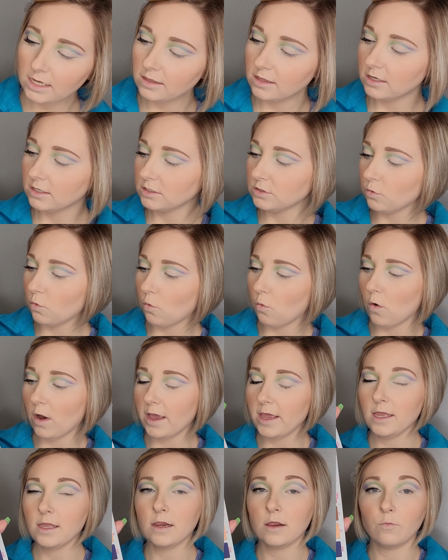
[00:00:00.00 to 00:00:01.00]
that it's
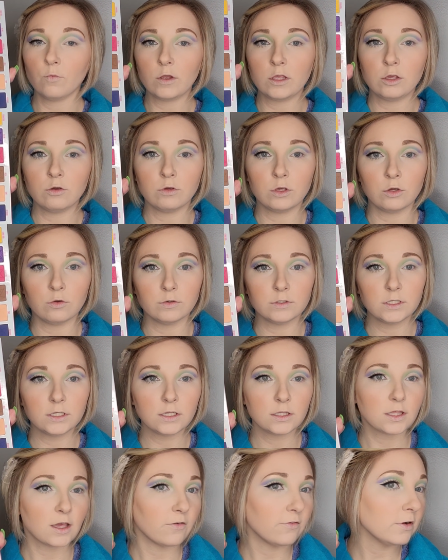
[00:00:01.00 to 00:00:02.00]
white, and when you use it,
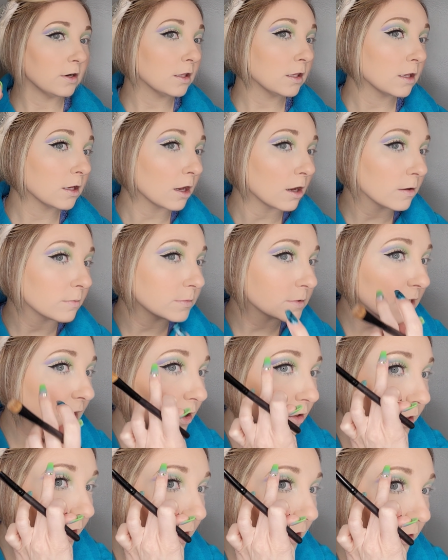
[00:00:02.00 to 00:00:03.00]
it definitely comes out
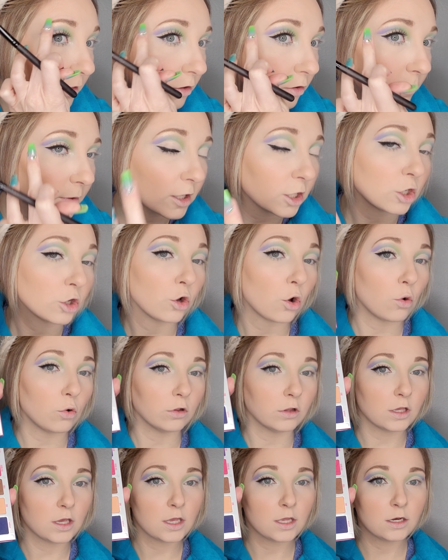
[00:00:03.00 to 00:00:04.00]
like a little bit
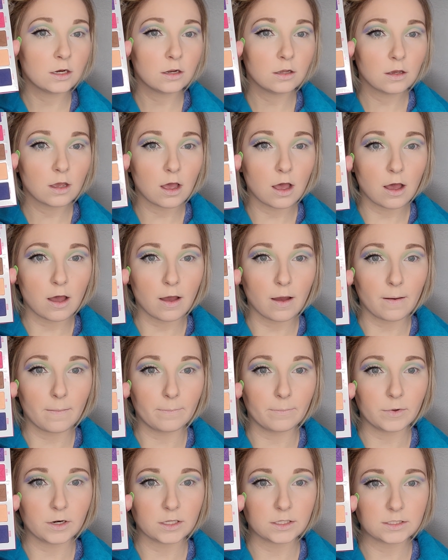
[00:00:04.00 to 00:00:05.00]
golden,
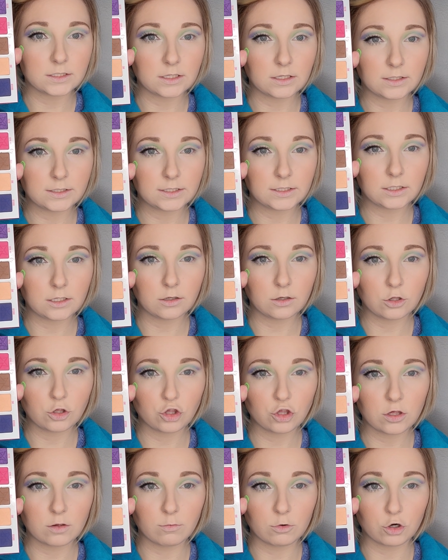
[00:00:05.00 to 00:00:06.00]
but it's this
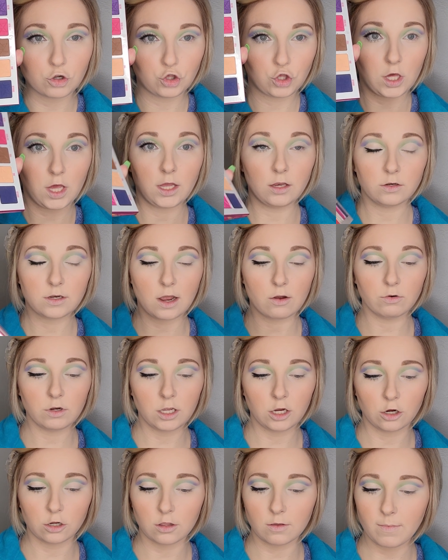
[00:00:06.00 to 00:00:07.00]
shimmer shade down
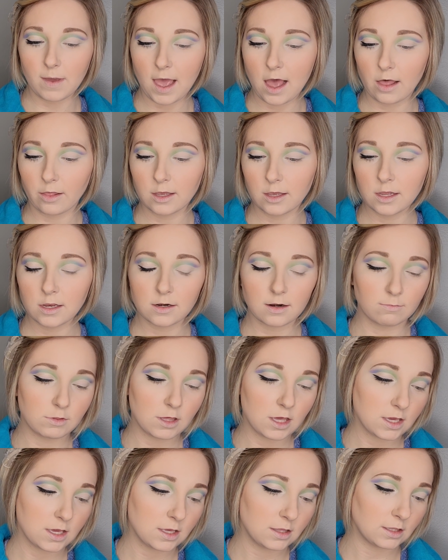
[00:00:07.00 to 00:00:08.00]
here in the palette, and I'm
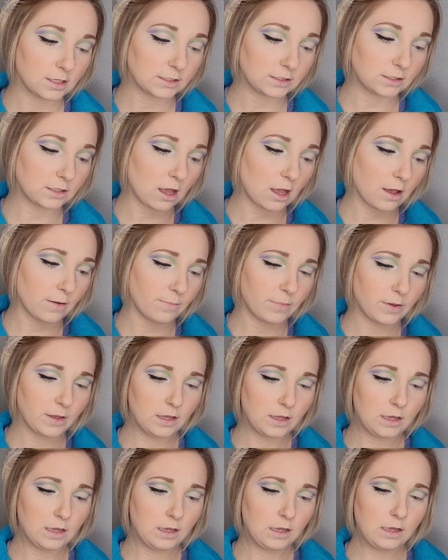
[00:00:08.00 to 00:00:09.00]
taking this up.
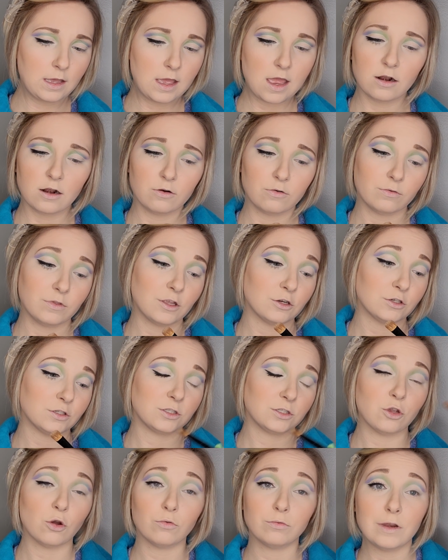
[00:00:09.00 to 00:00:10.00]
There's
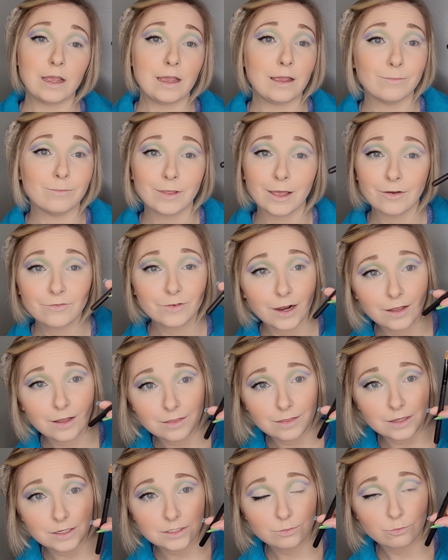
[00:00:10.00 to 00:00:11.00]
no name left on
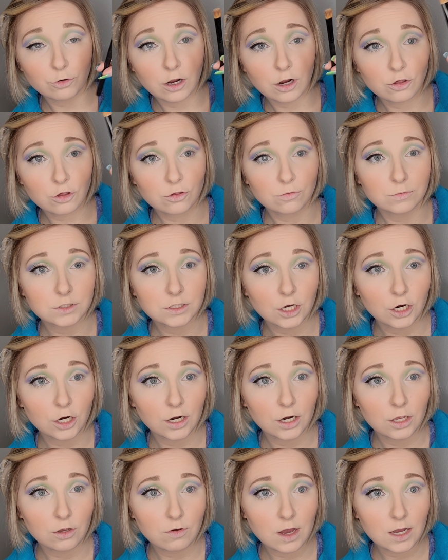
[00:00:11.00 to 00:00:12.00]
this brush, I'm
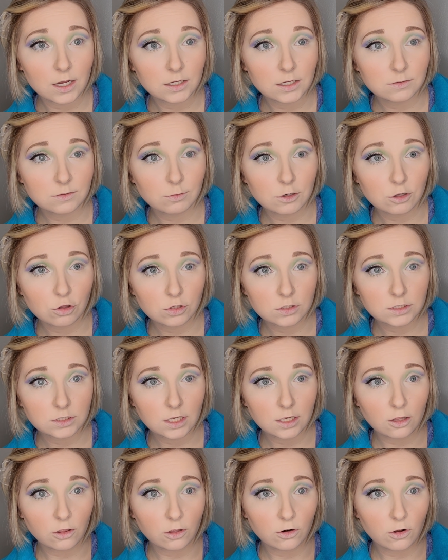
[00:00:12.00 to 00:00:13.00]
sorry you guys, but it's just like
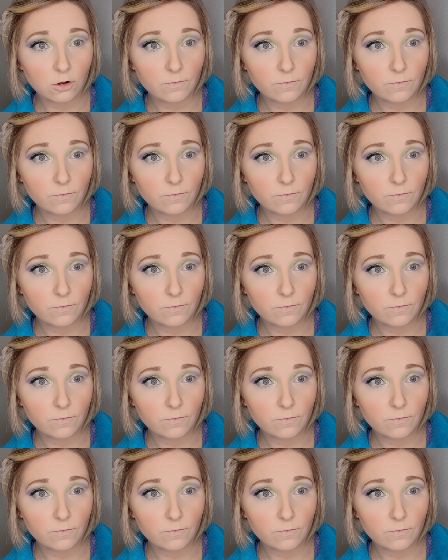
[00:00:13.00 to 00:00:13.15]
a little